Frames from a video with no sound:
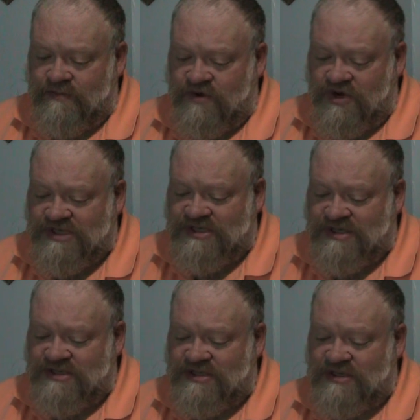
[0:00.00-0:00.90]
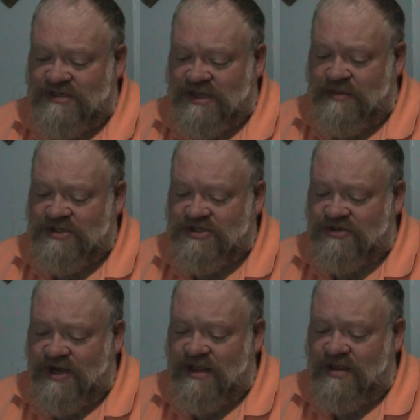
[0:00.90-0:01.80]
Christians
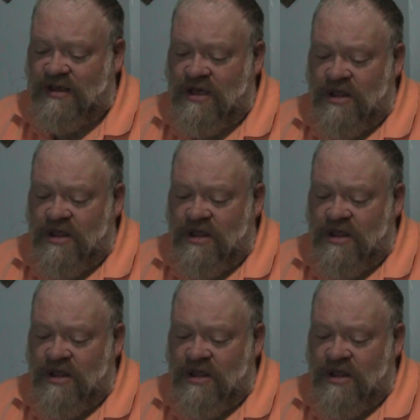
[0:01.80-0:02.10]
demonstrate